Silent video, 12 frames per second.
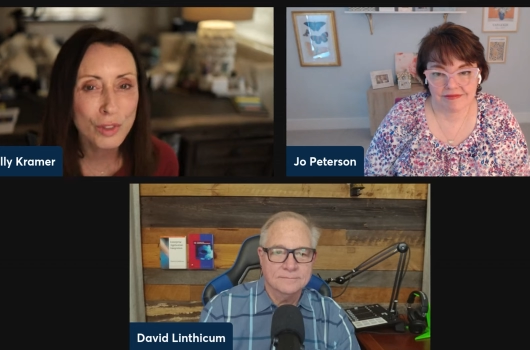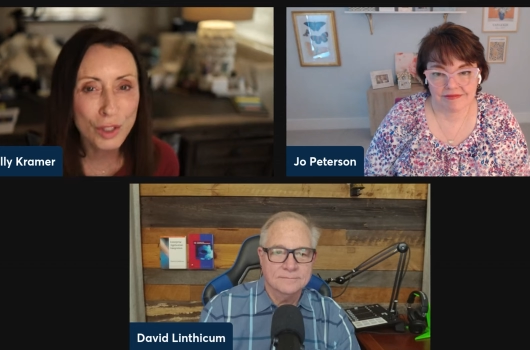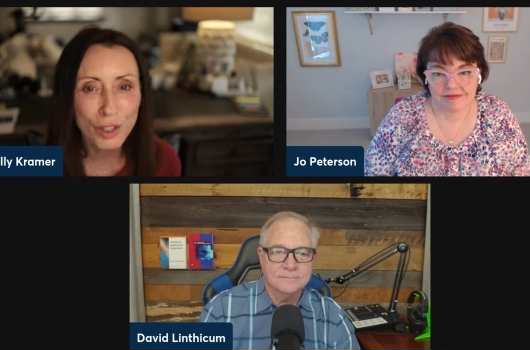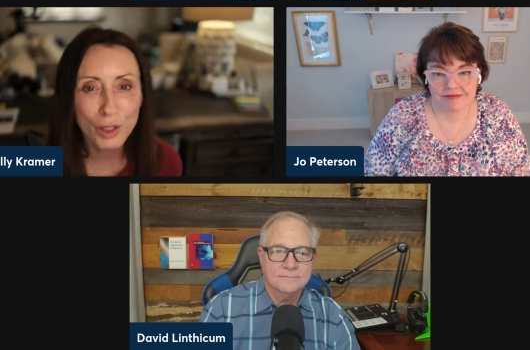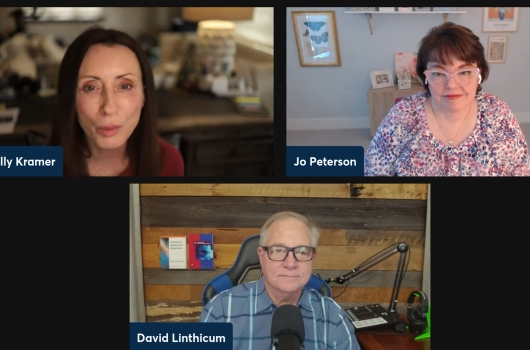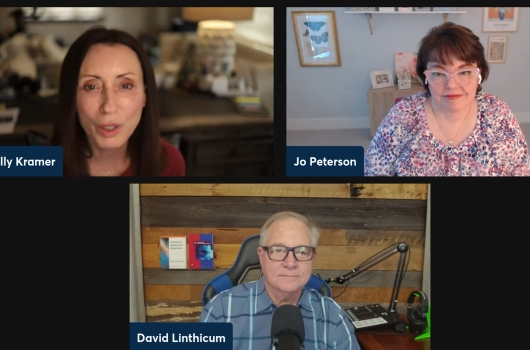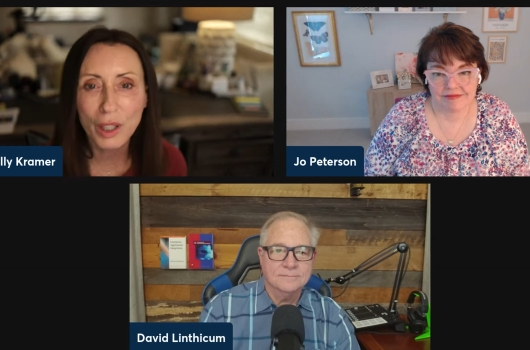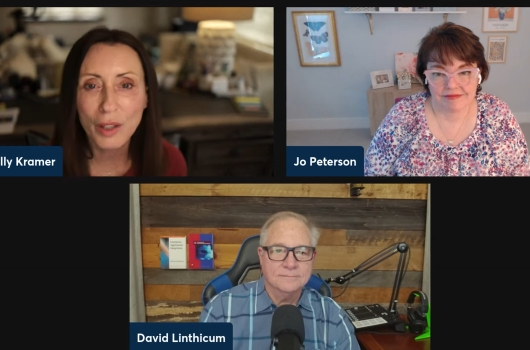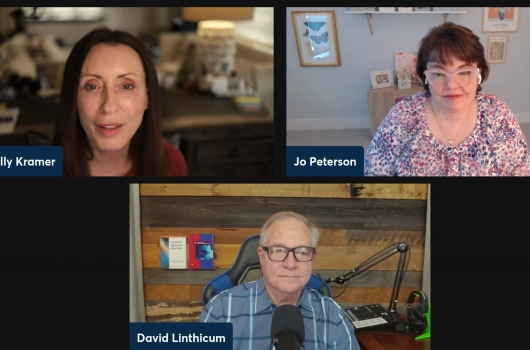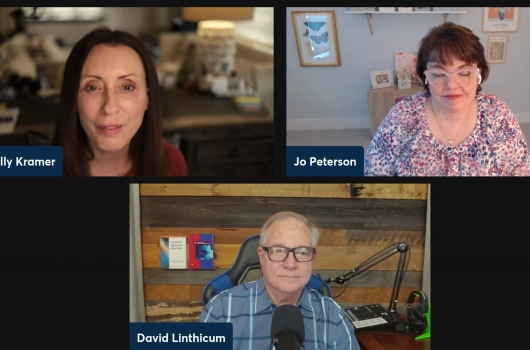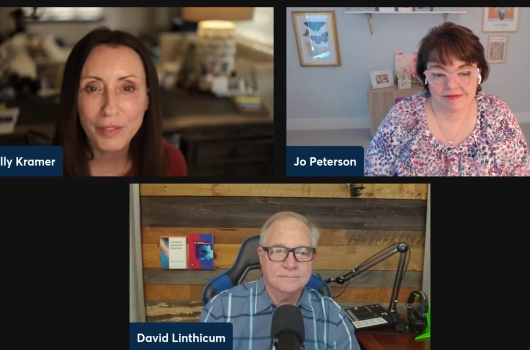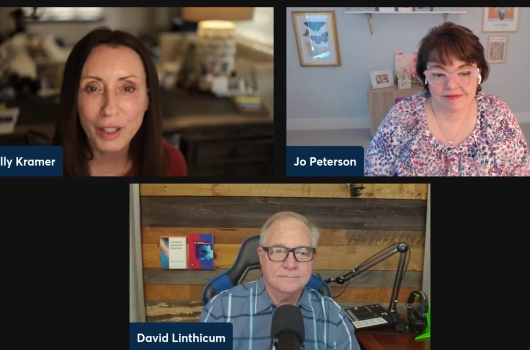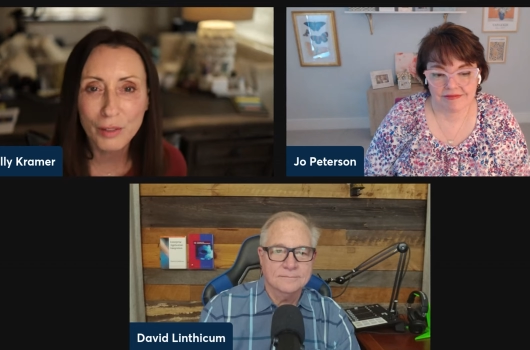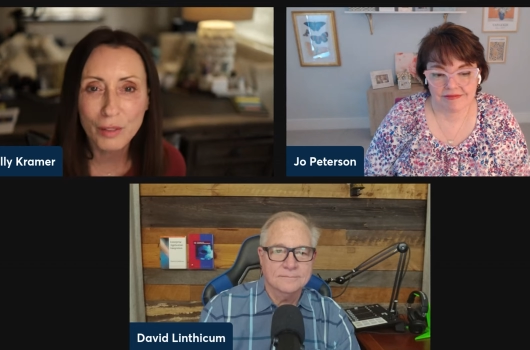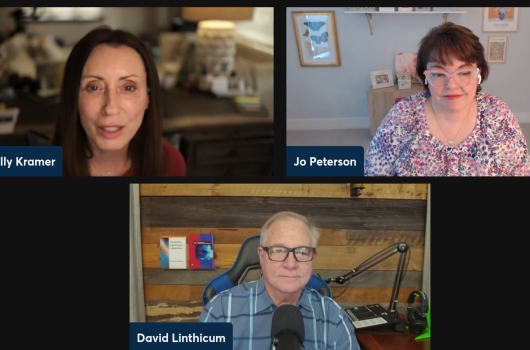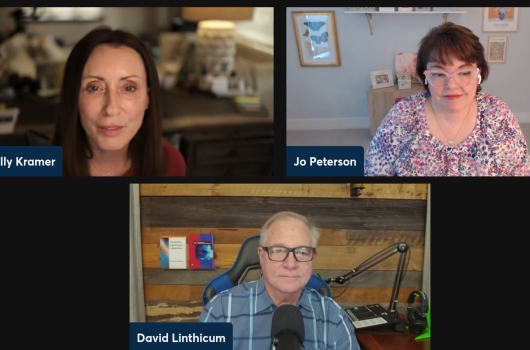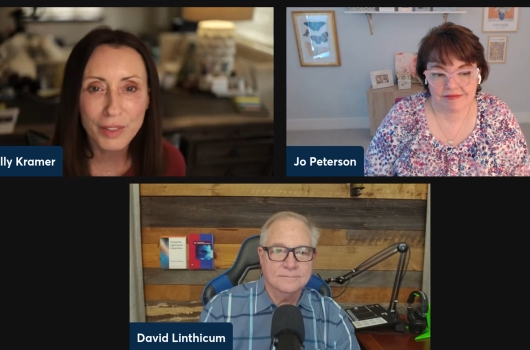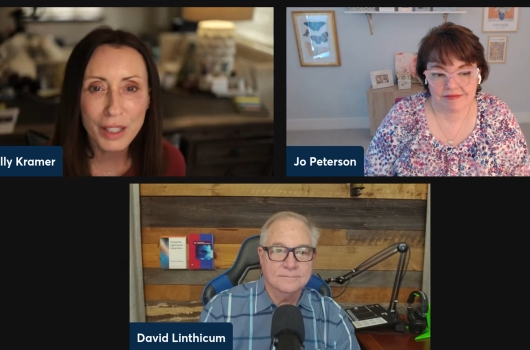Speaker 1: do your homework on that front,
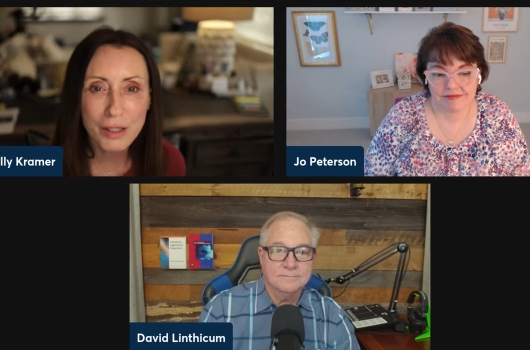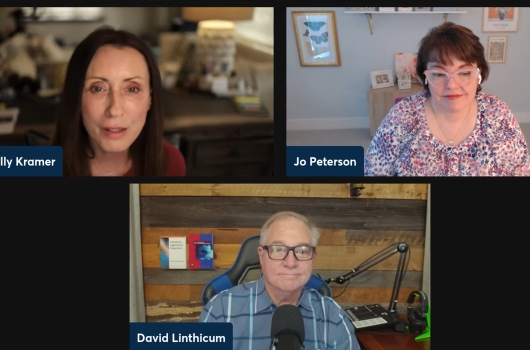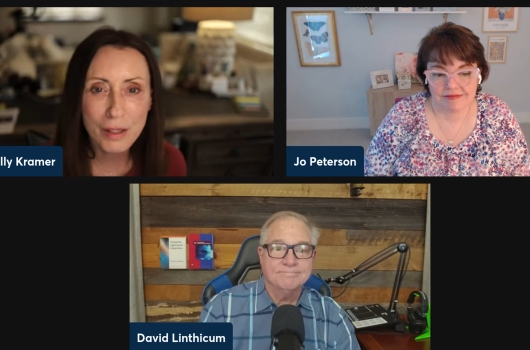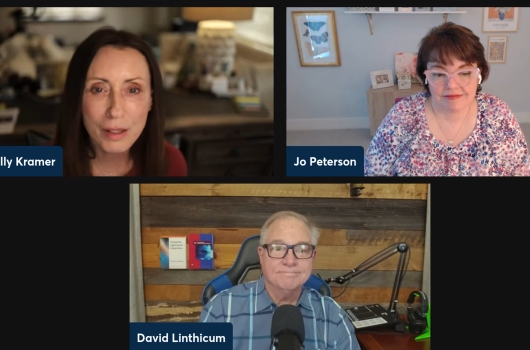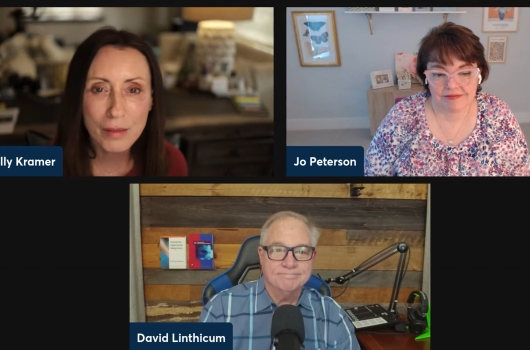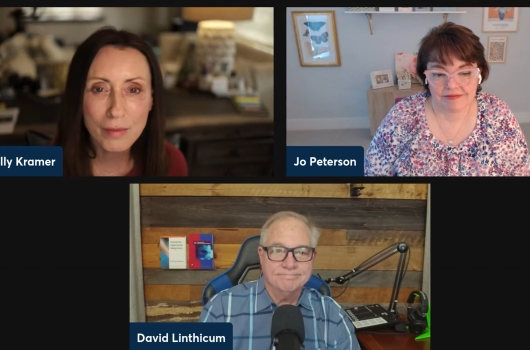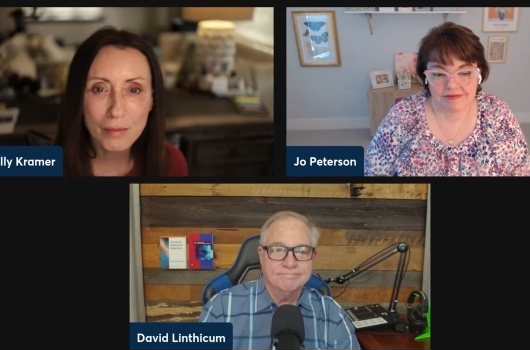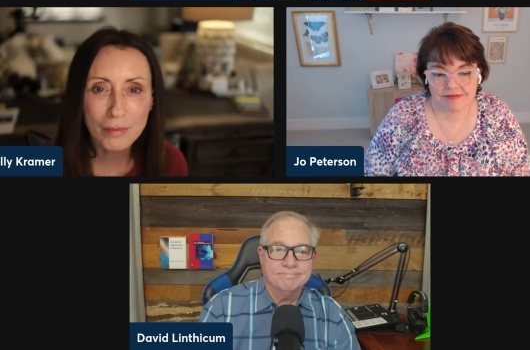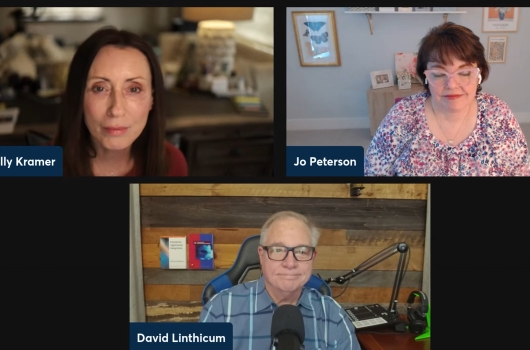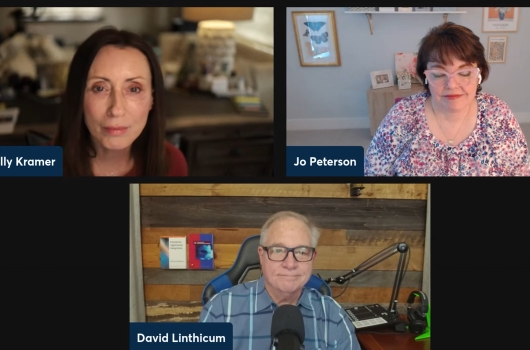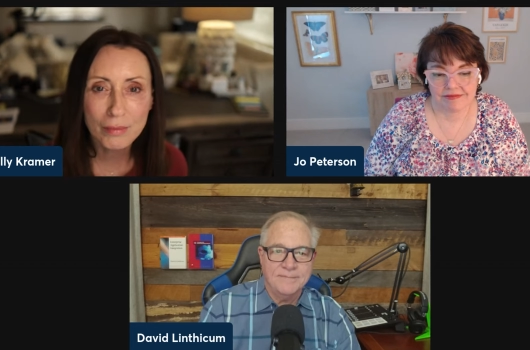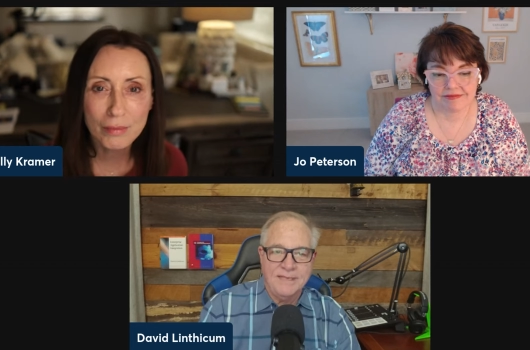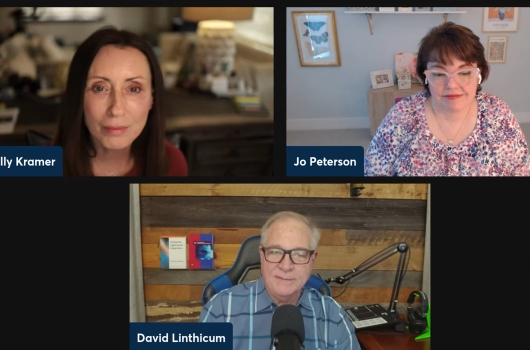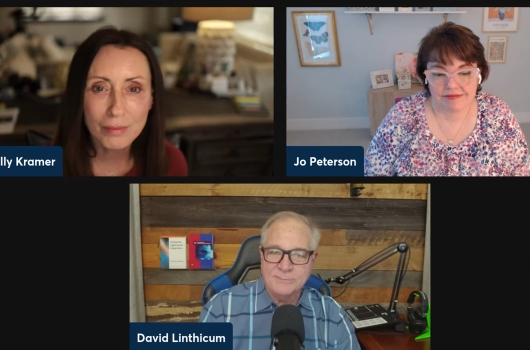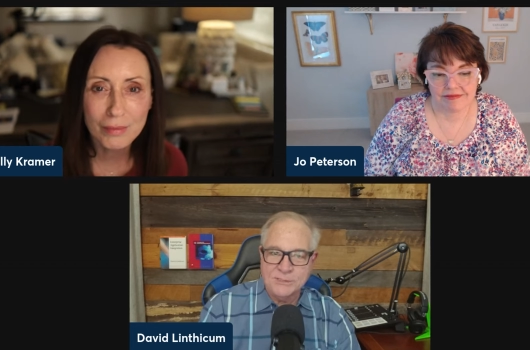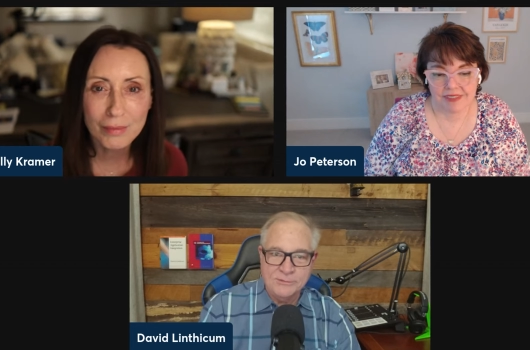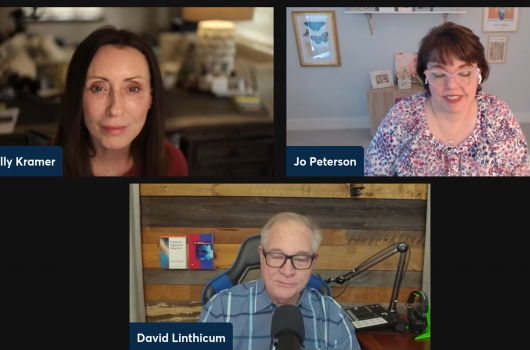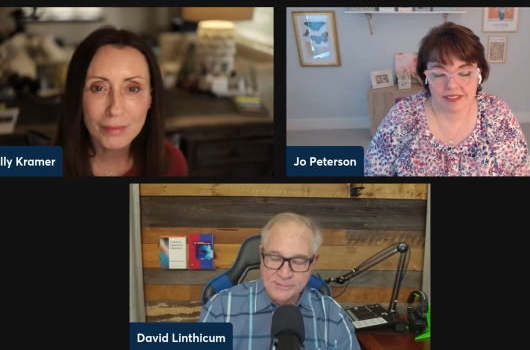right, friends?
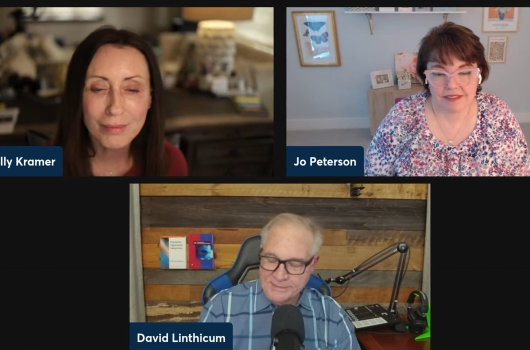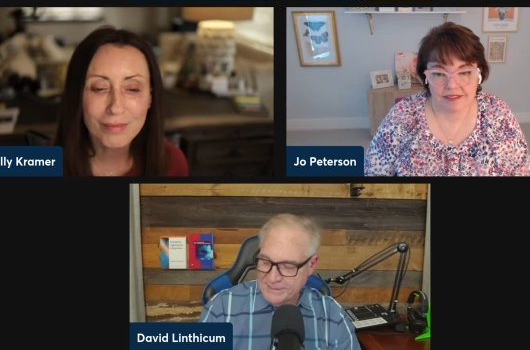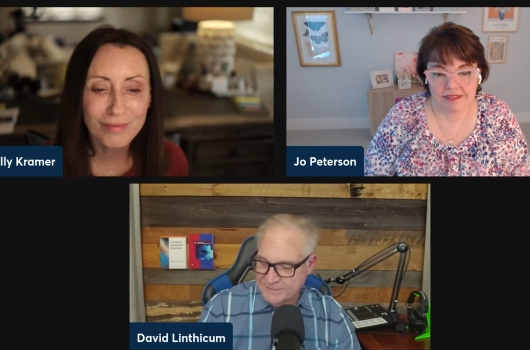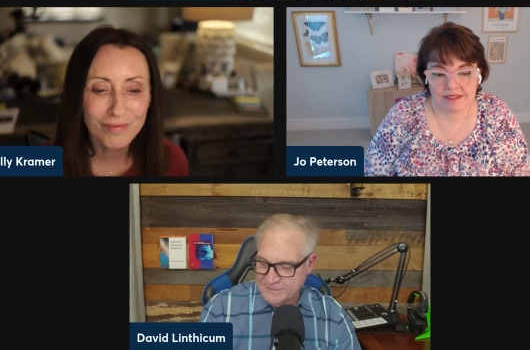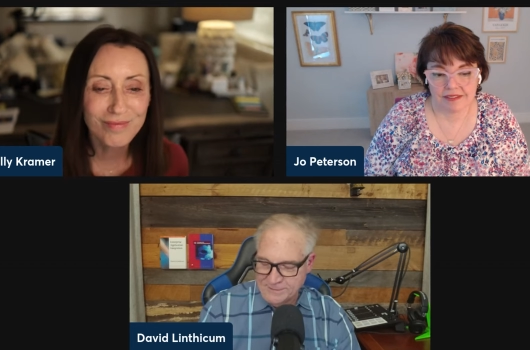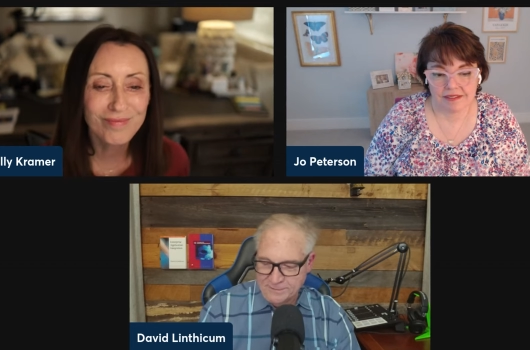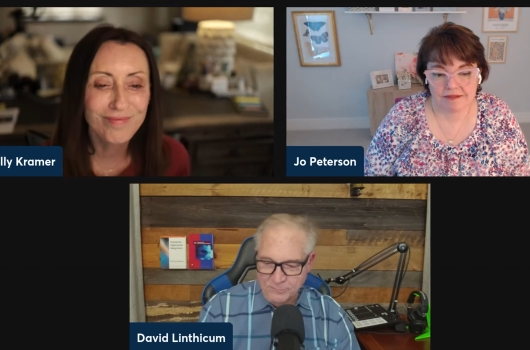
Speaker 2: Absolutely. Yeah. I think